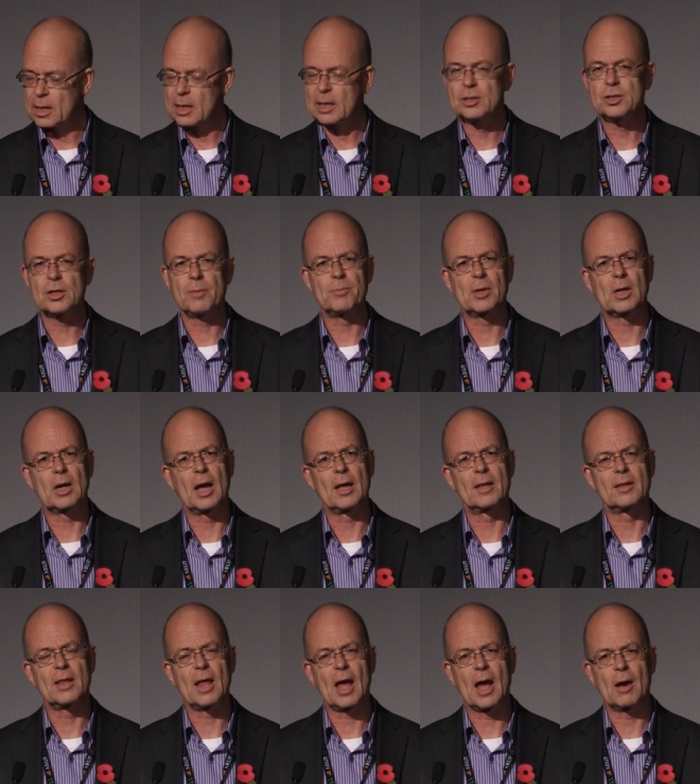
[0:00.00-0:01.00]
is something
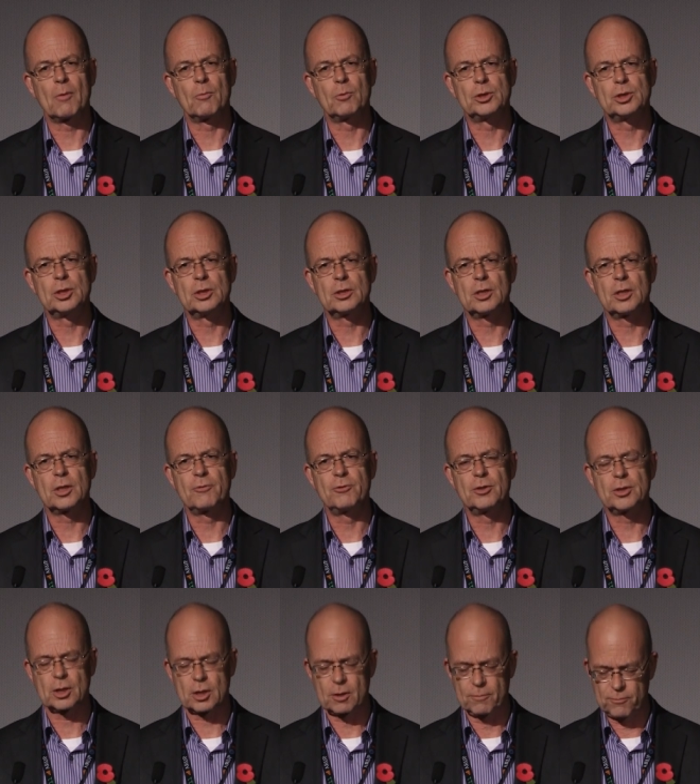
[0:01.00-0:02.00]
like that, which is that there
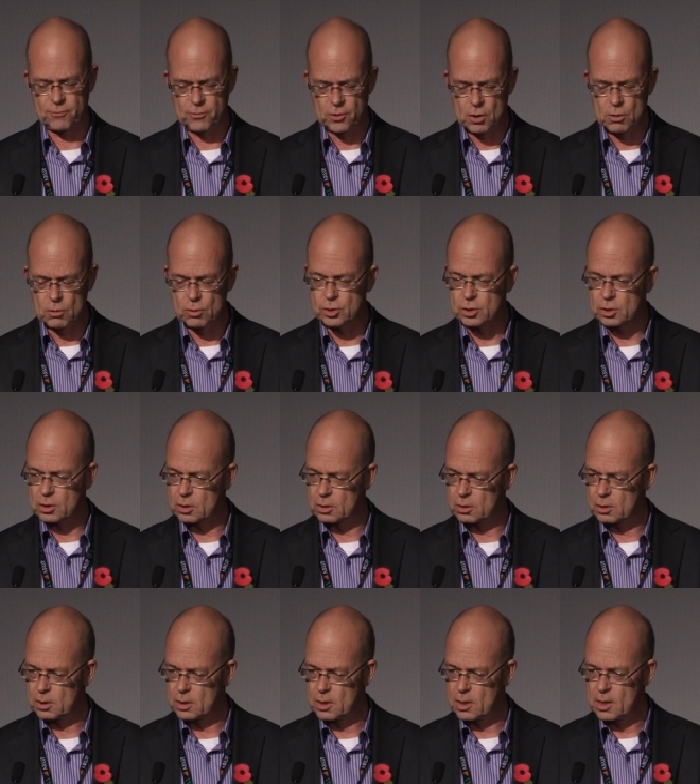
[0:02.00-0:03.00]
is a confusion
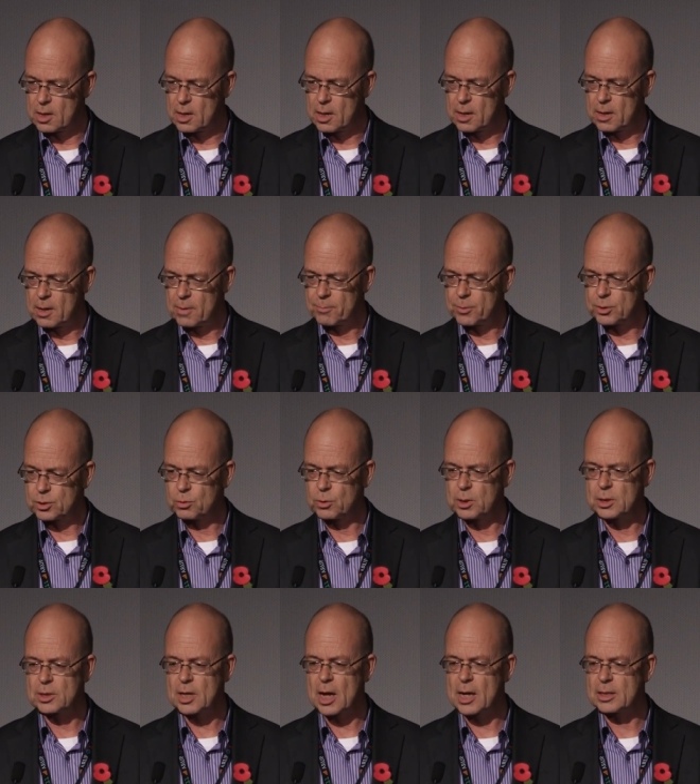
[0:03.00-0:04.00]

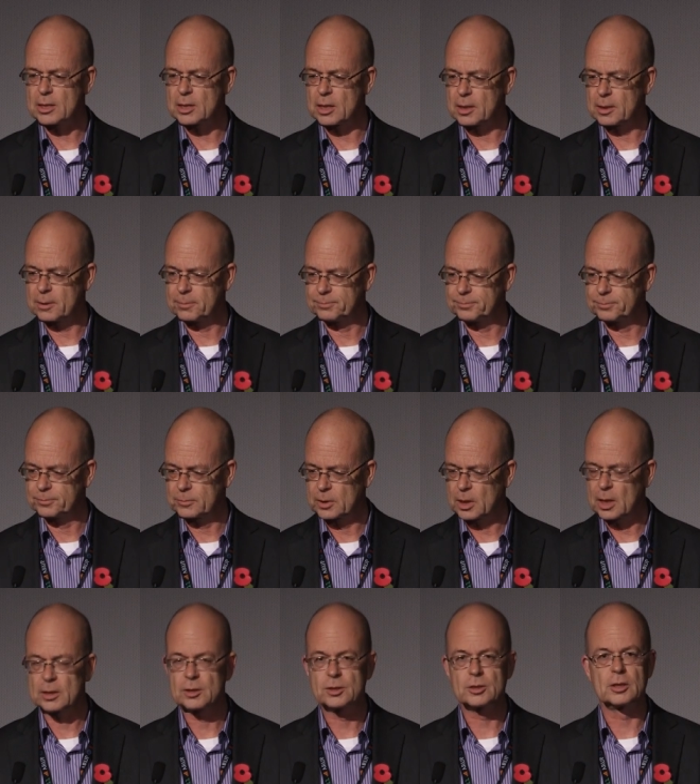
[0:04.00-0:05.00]
between data
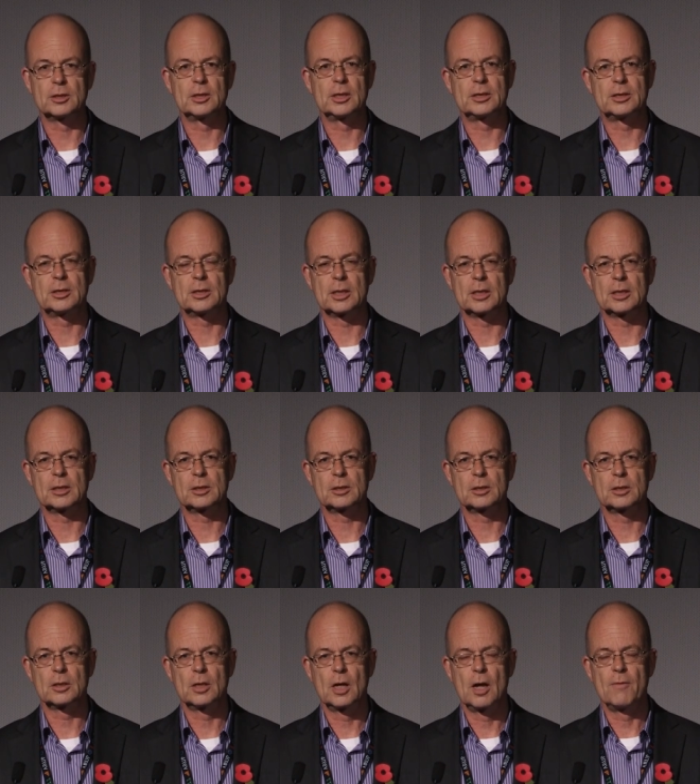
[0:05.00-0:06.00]
and
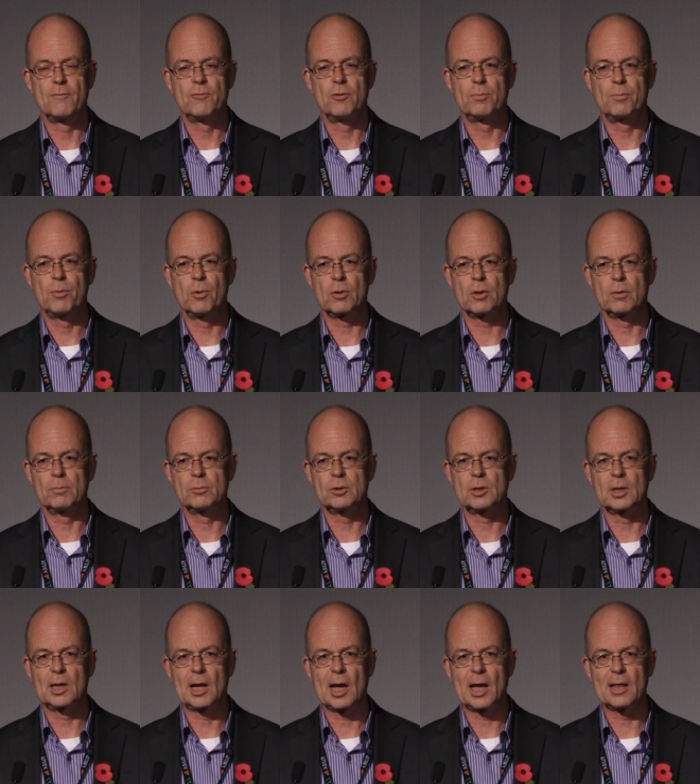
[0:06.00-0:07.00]
statistics. If you put them
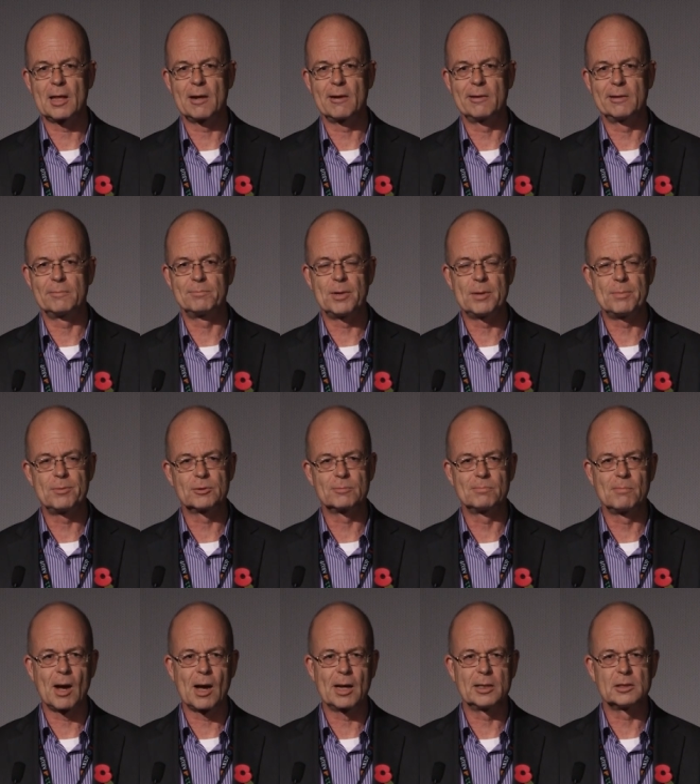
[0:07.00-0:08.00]
together in people's
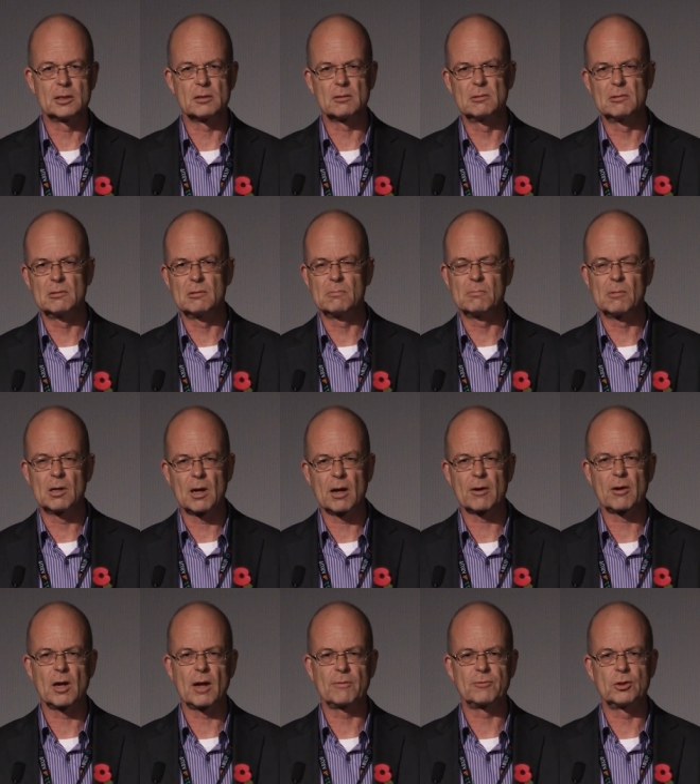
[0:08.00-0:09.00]
minds, it's, oh, well,
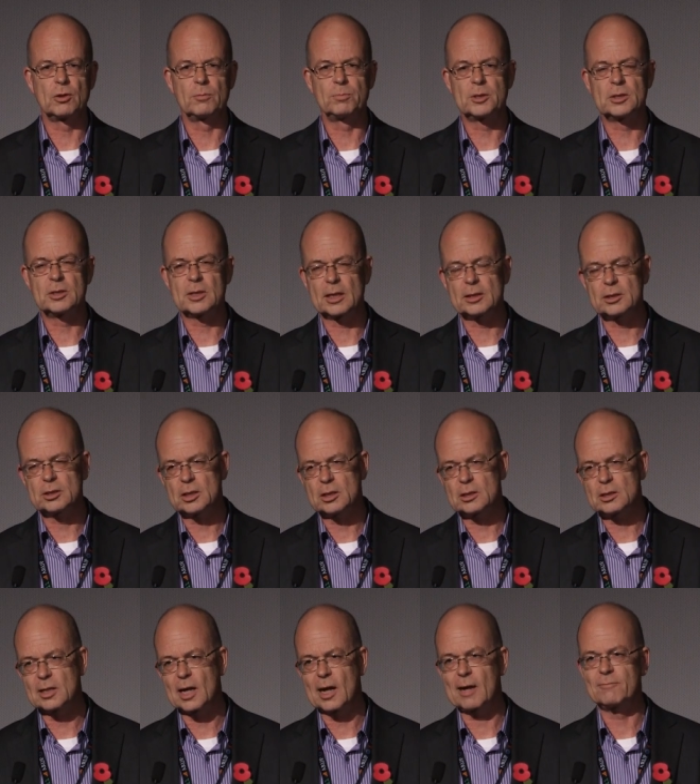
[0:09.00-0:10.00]
I'm going to have to do
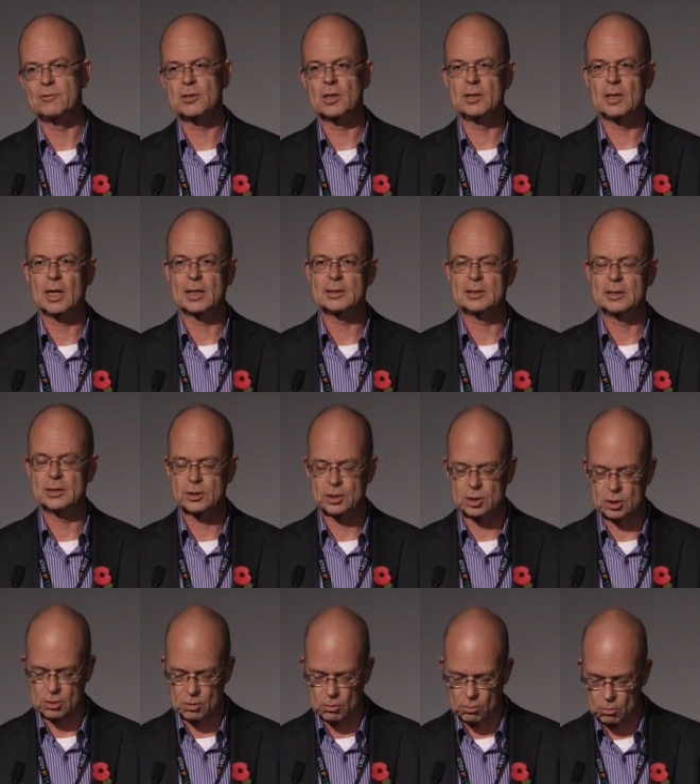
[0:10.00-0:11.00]
percentages, and I haven't done that since
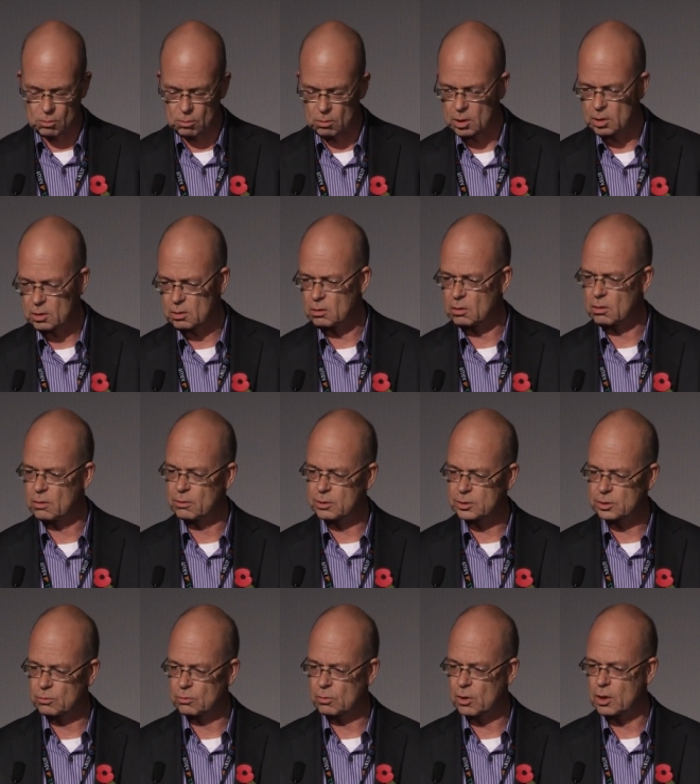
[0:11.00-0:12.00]
school, and, oh,
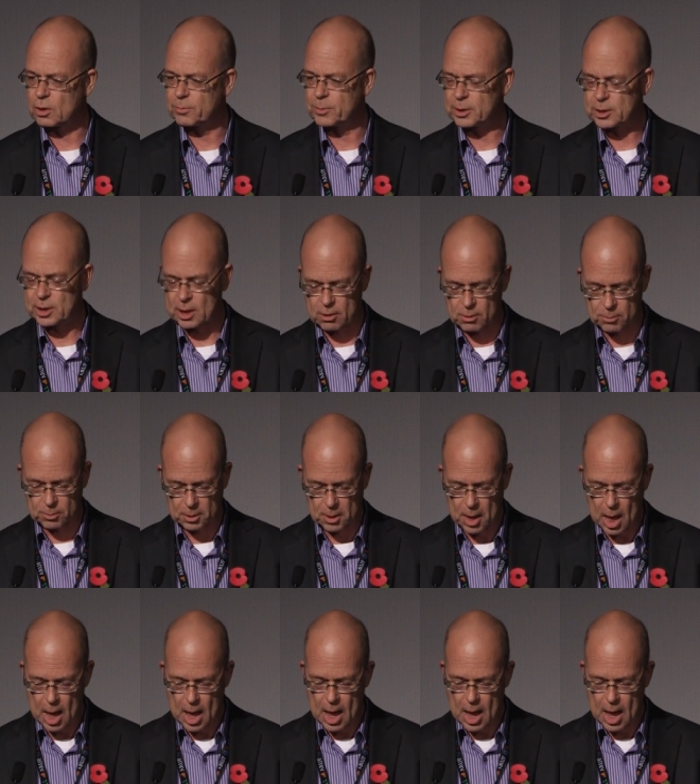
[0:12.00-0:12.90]
it's all going to be terrible.